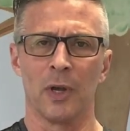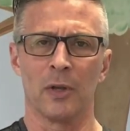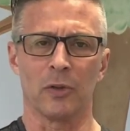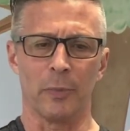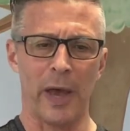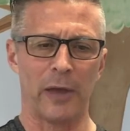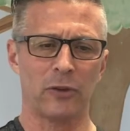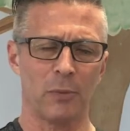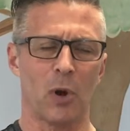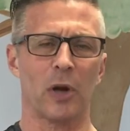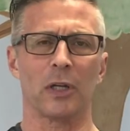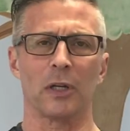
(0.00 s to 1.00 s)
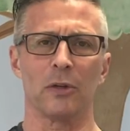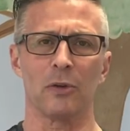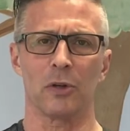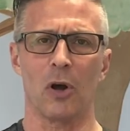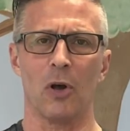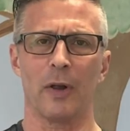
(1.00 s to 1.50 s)
So Matthew, Mark, and
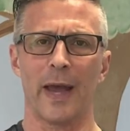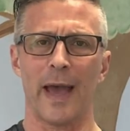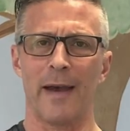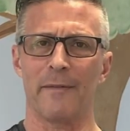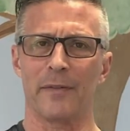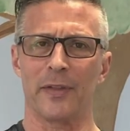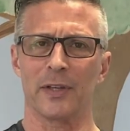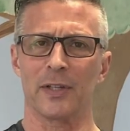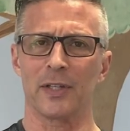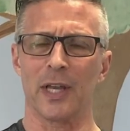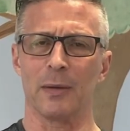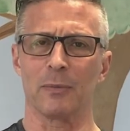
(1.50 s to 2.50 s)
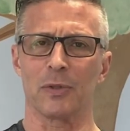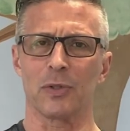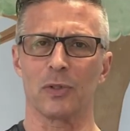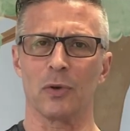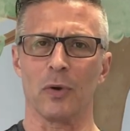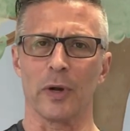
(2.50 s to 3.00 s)
Luke all have the same
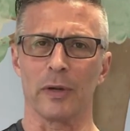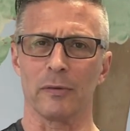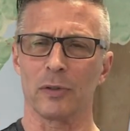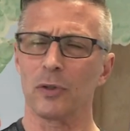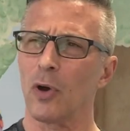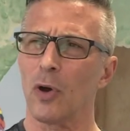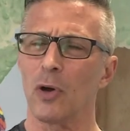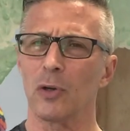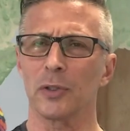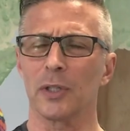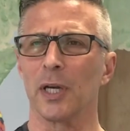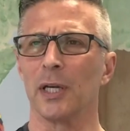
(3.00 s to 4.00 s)
story. It's called,